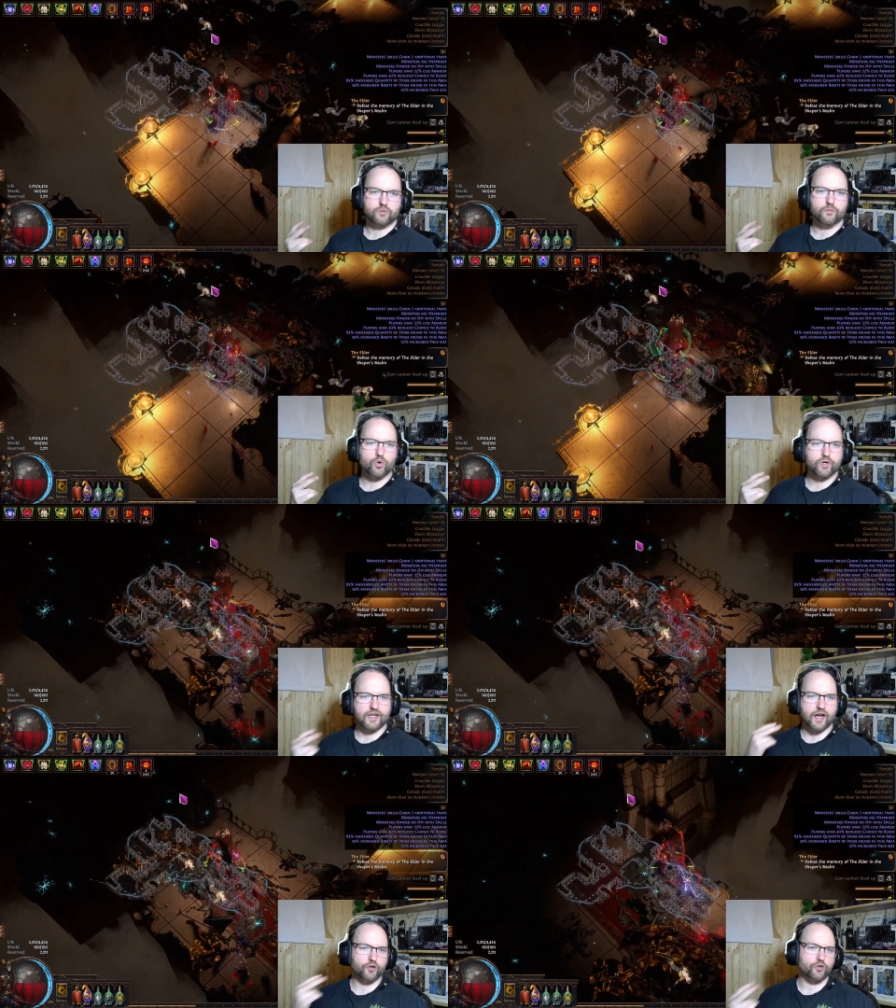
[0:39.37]
more
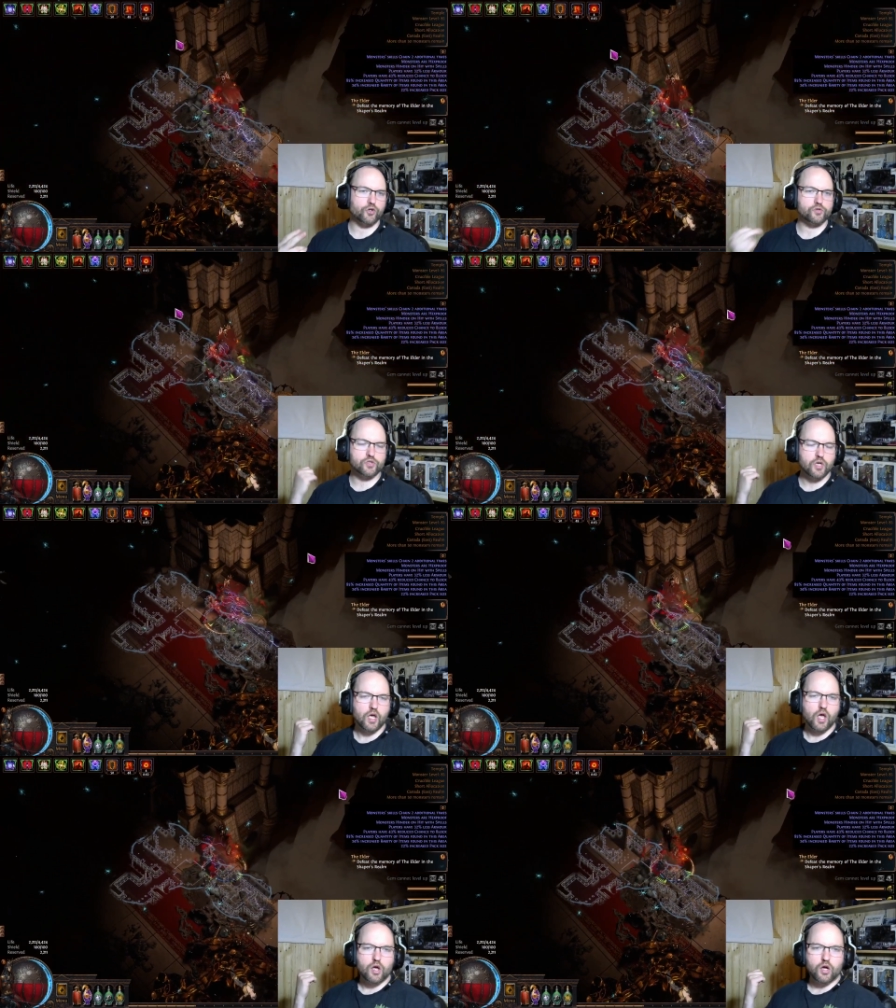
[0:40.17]
characters,
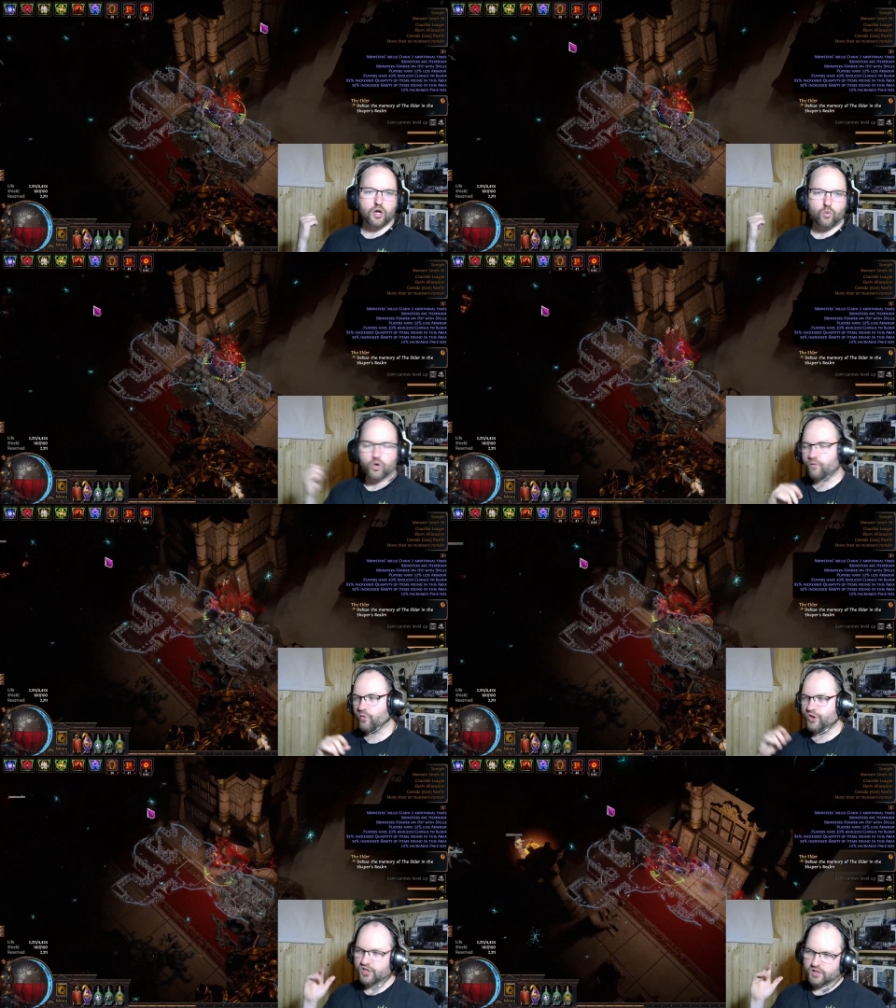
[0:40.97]
one of
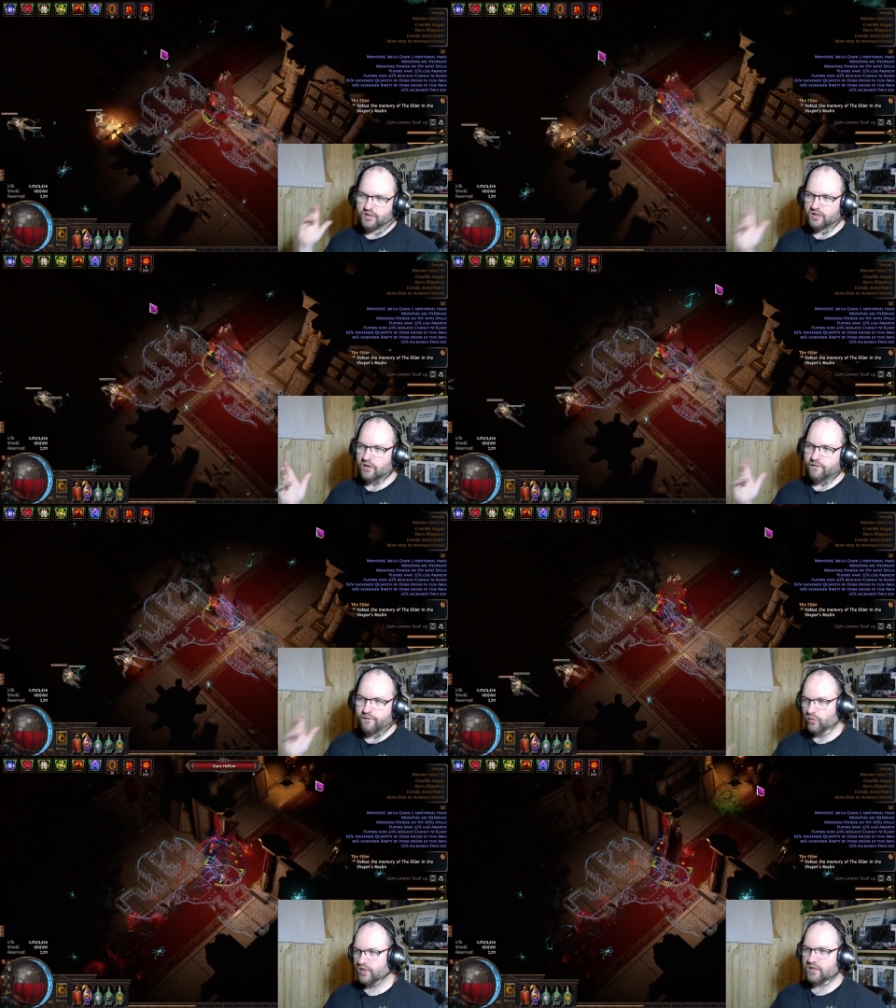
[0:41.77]
which is not
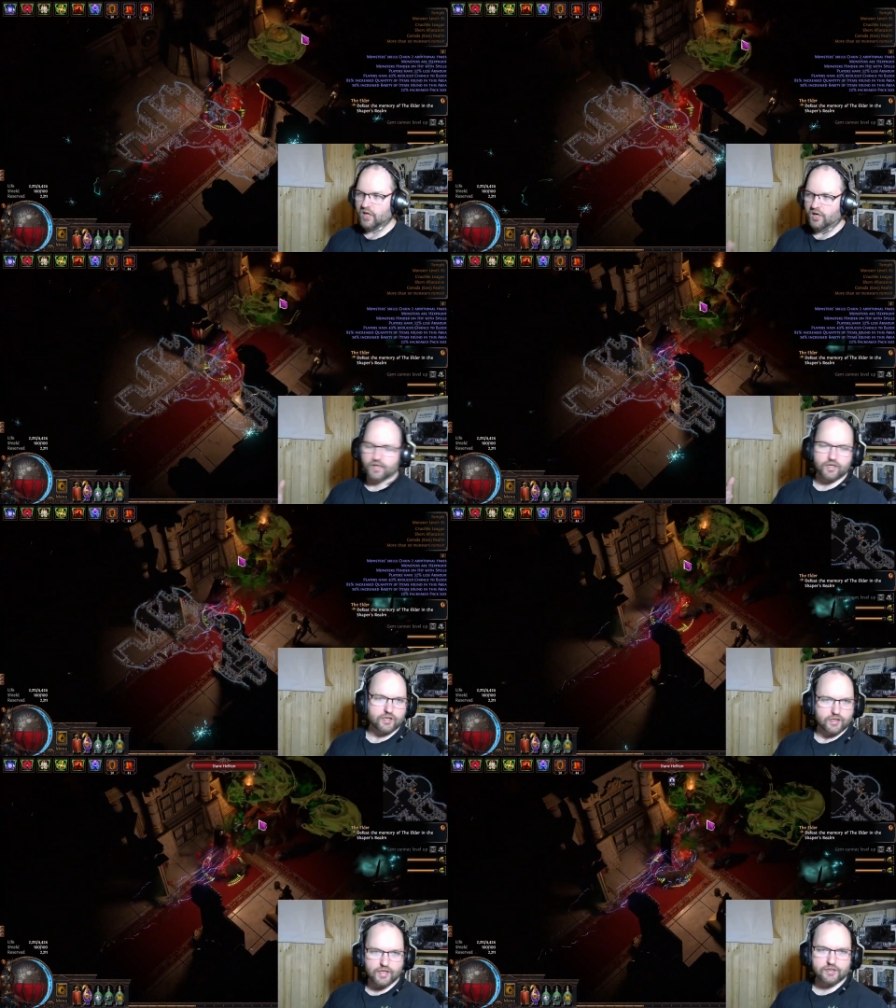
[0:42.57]
fully done
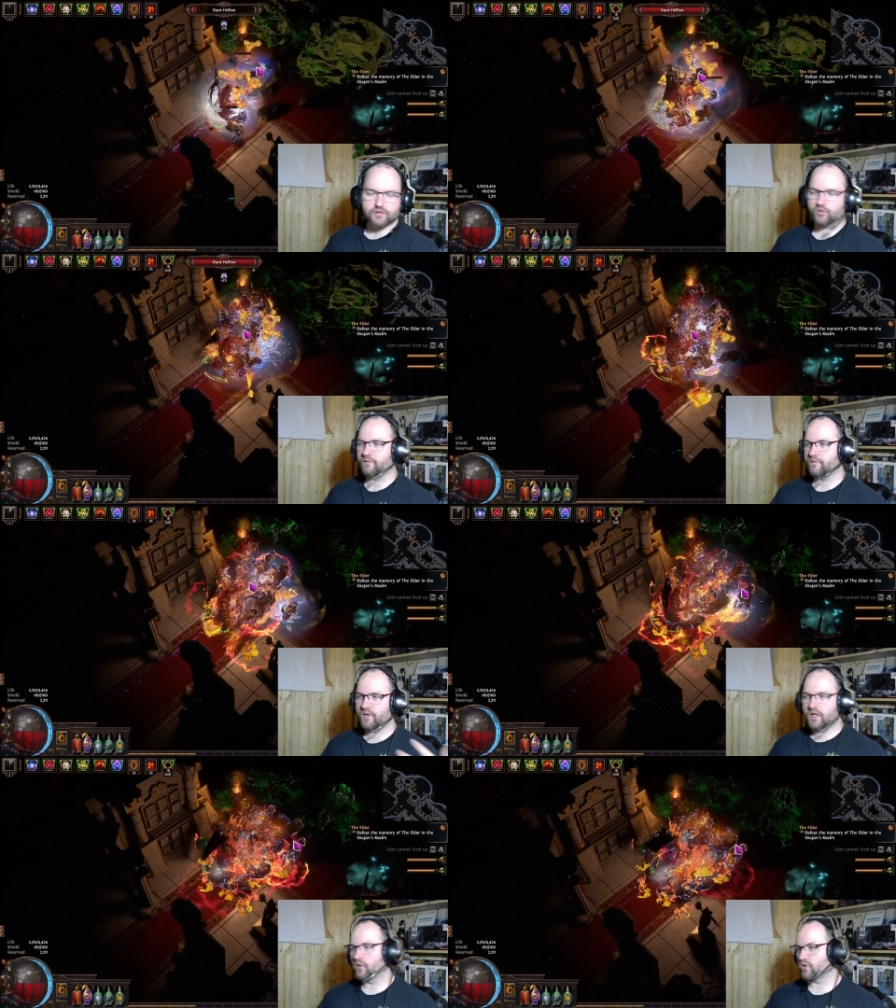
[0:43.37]
yet, so the
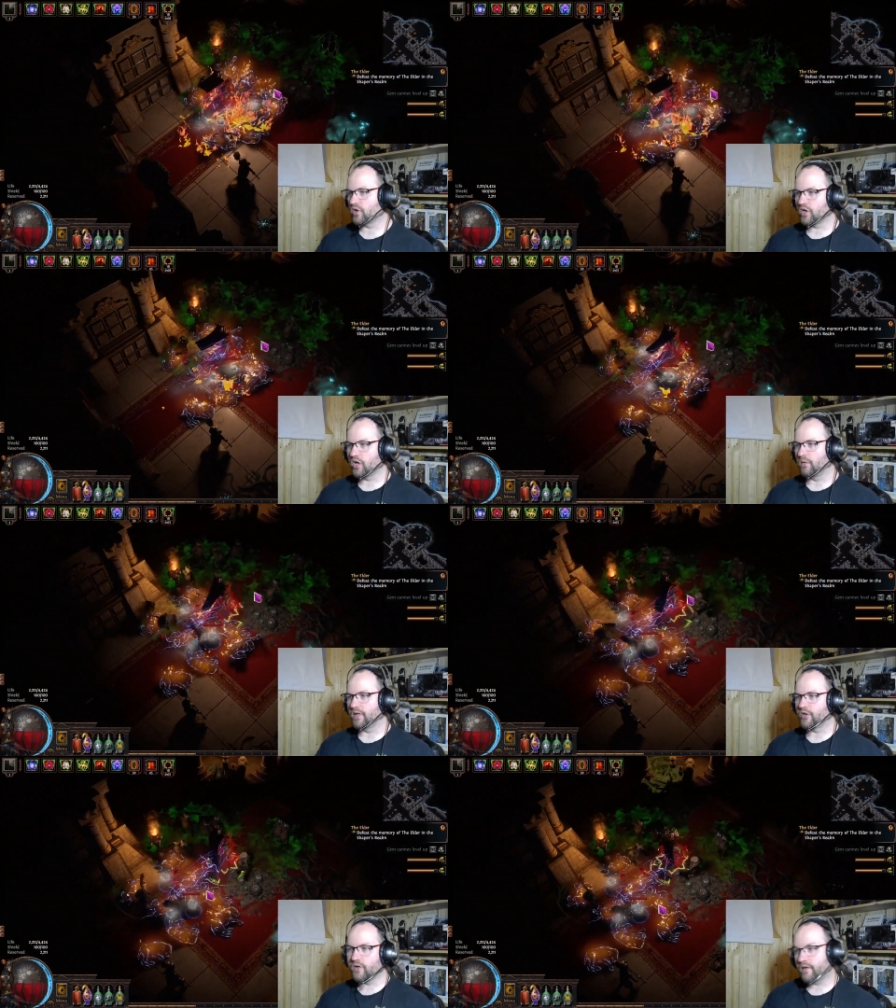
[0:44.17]
video is gonna come
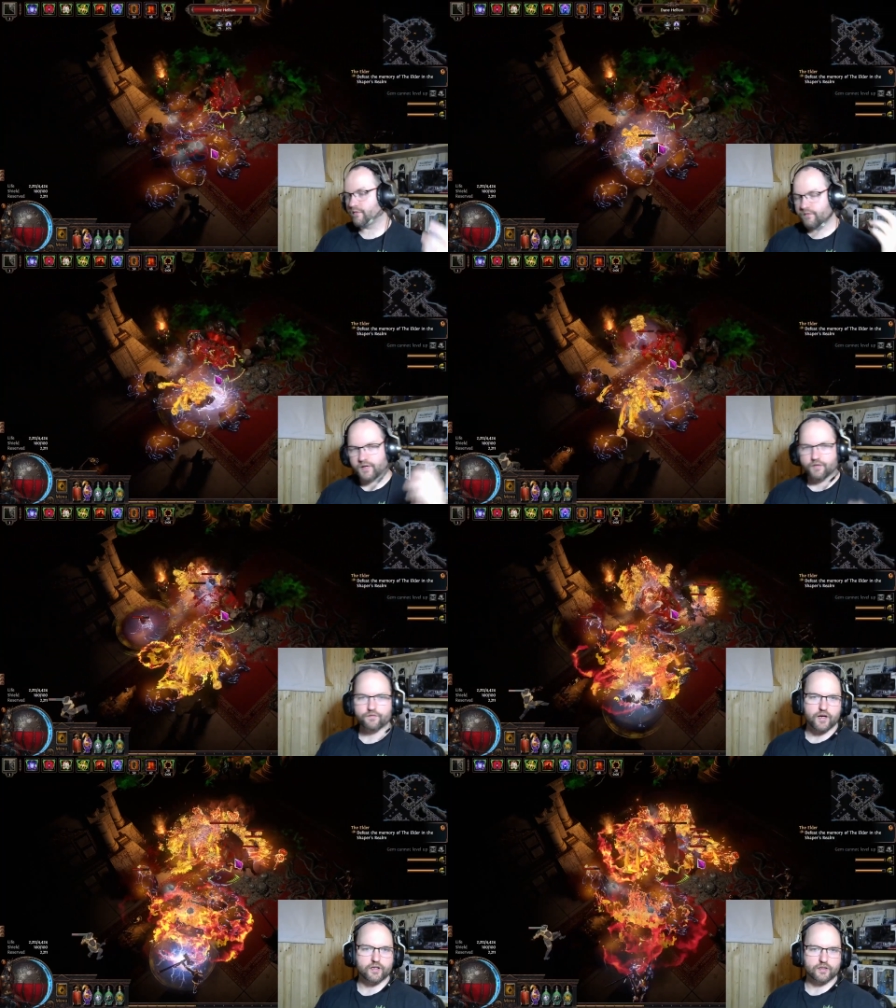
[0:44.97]
later if I
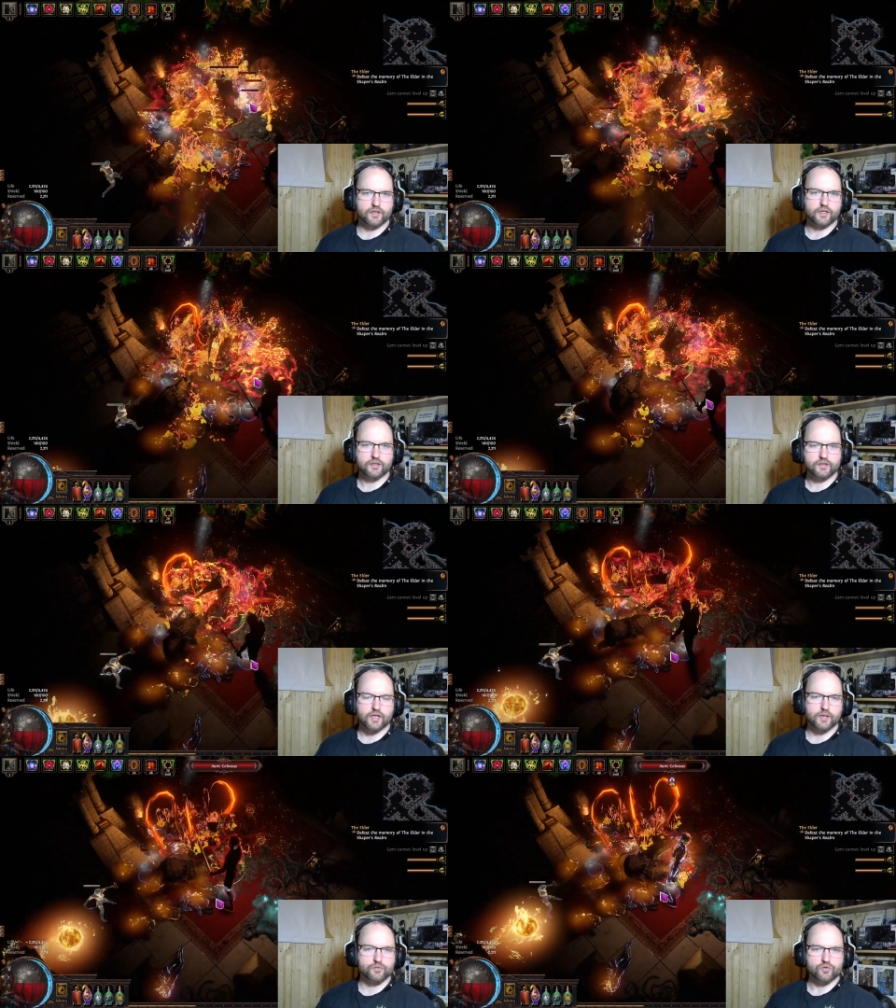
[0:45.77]
find
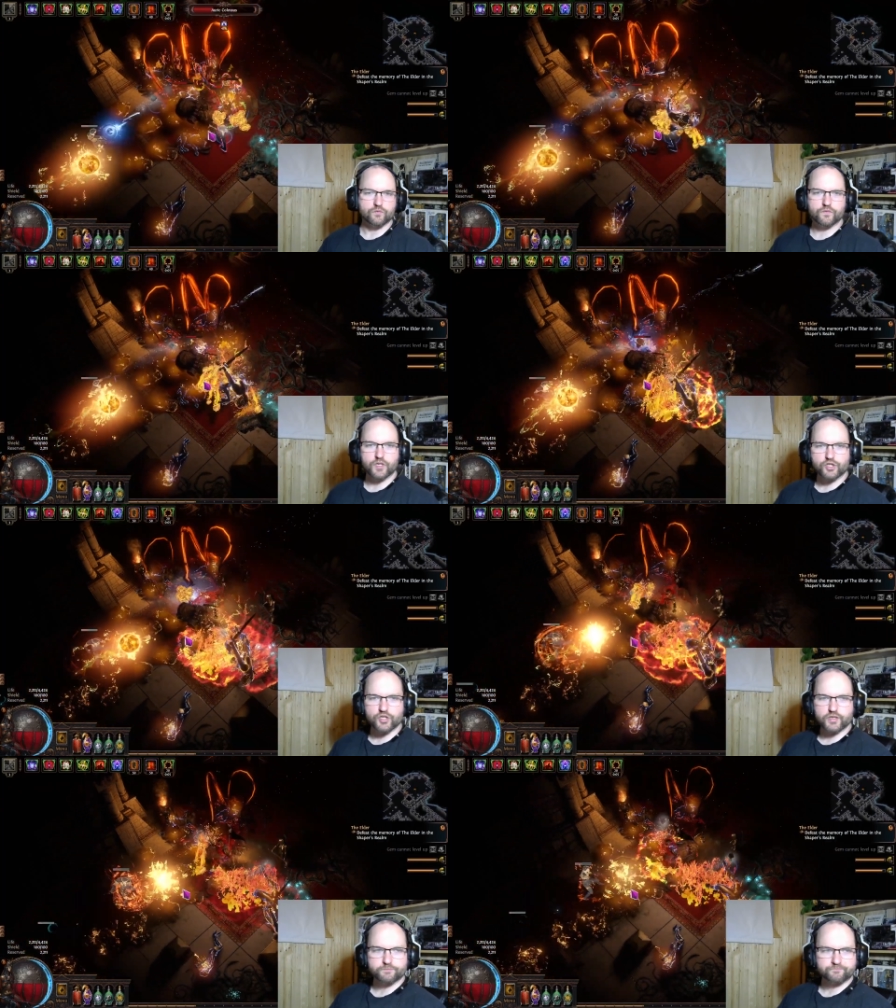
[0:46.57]
time to finish it.